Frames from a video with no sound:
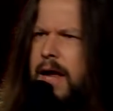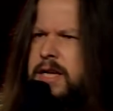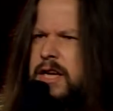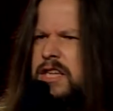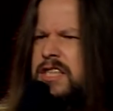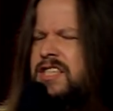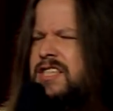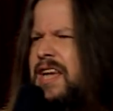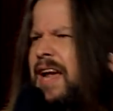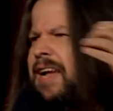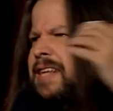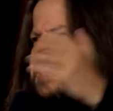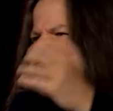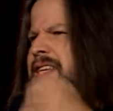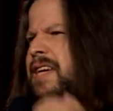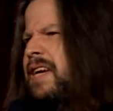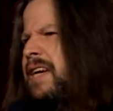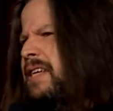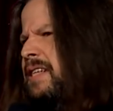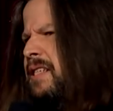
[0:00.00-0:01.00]
you sent
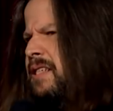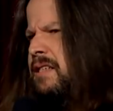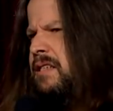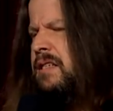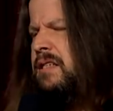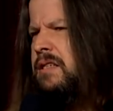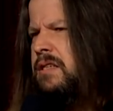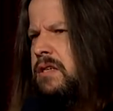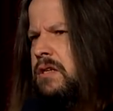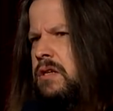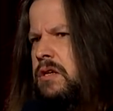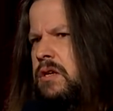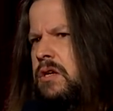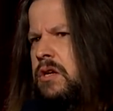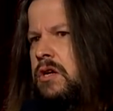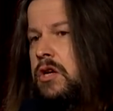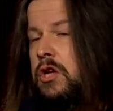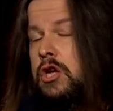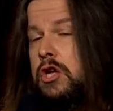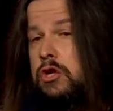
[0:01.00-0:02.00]
it.
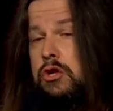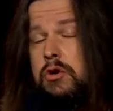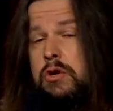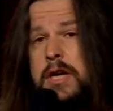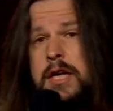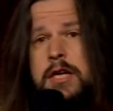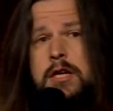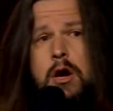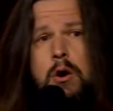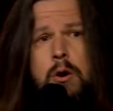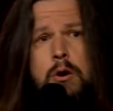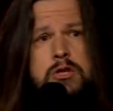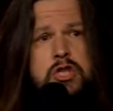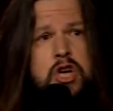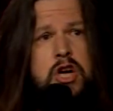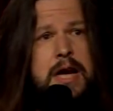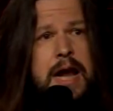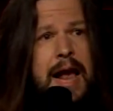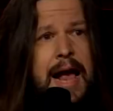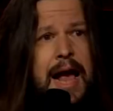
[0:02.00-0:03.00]
You didn't know what was
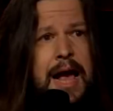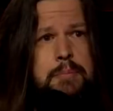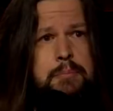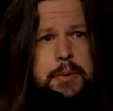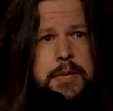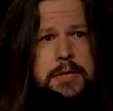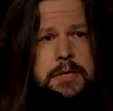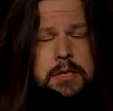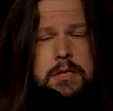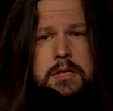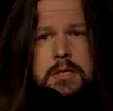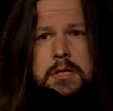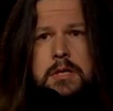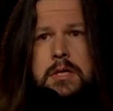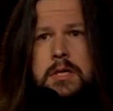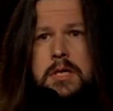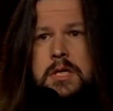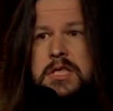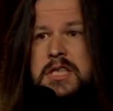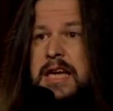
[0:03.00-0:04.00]
gonna happen.
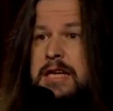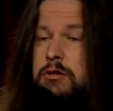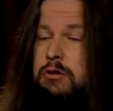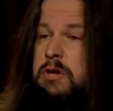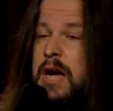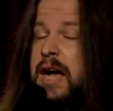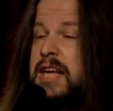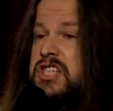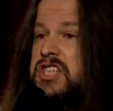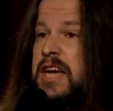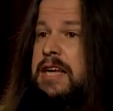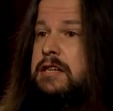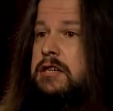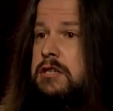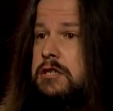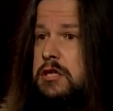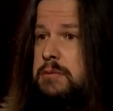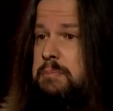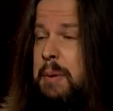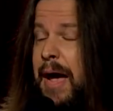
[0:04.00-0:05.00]
Then you got
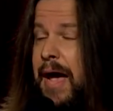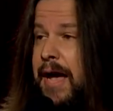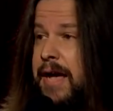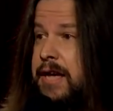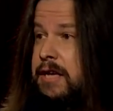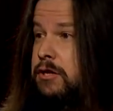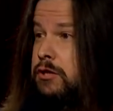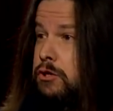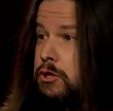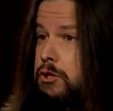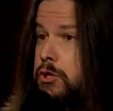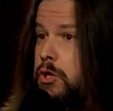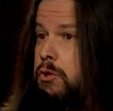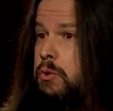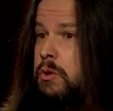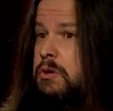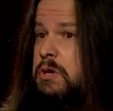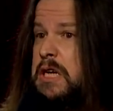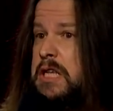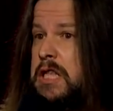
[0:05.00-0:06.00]
genitals back and you knew you
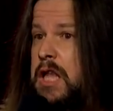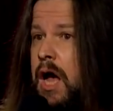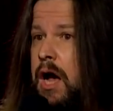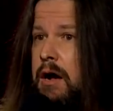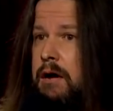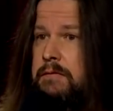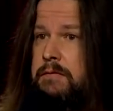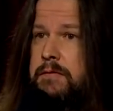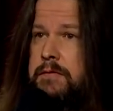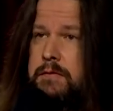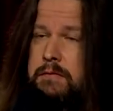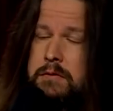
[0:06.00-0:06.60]
were in love.